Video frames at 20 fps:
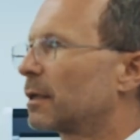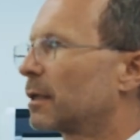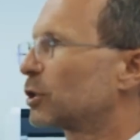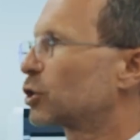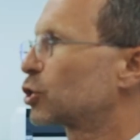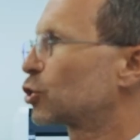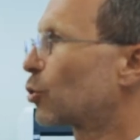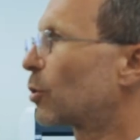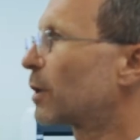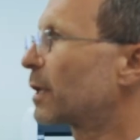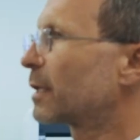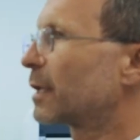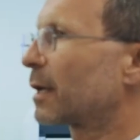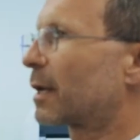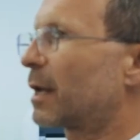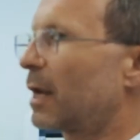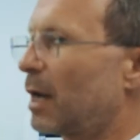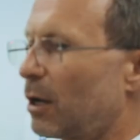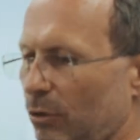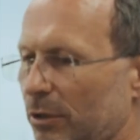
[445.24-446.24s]
stored in the
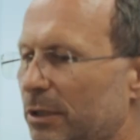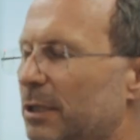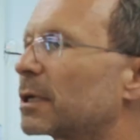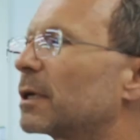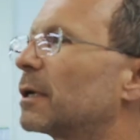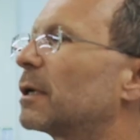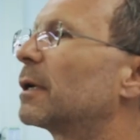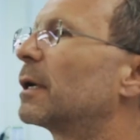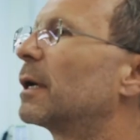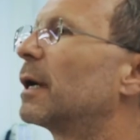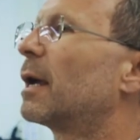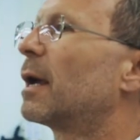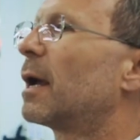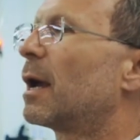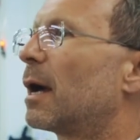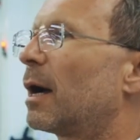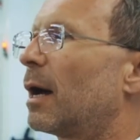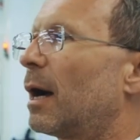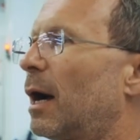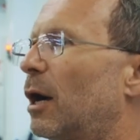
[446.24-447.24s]
cloud,
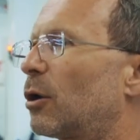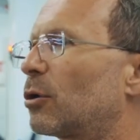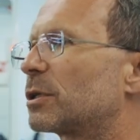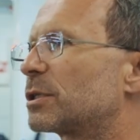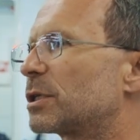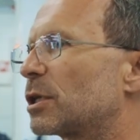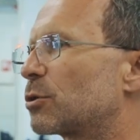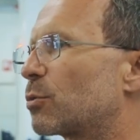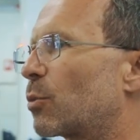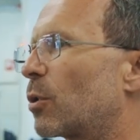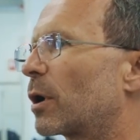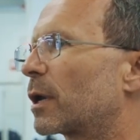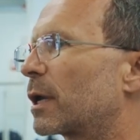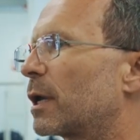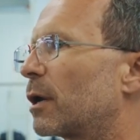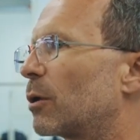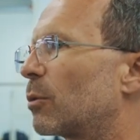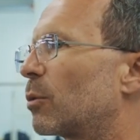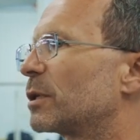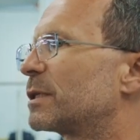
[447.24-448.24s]
how does it work here?
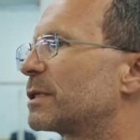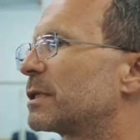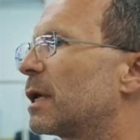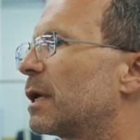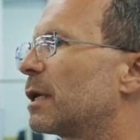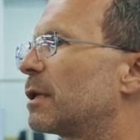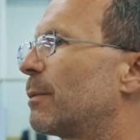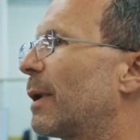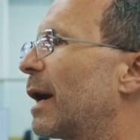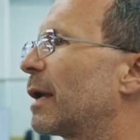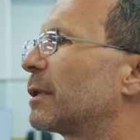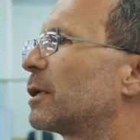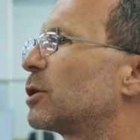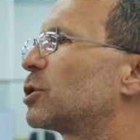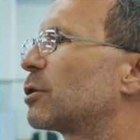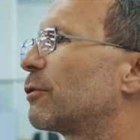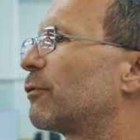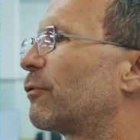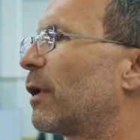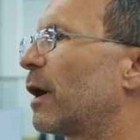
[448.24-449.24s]
What's the advantage of
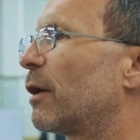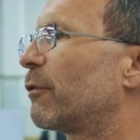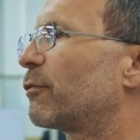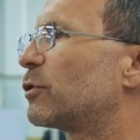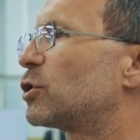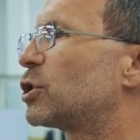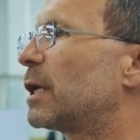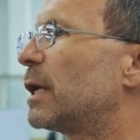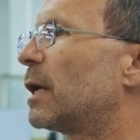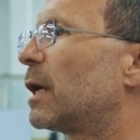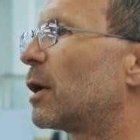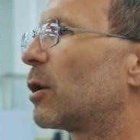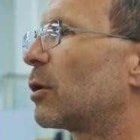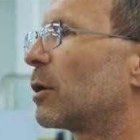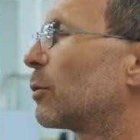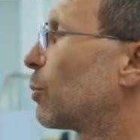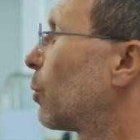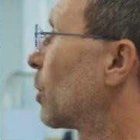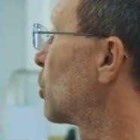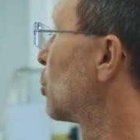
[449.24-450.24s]
5G here, and
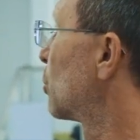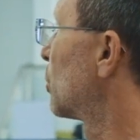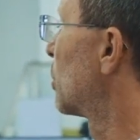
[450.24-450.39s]
what do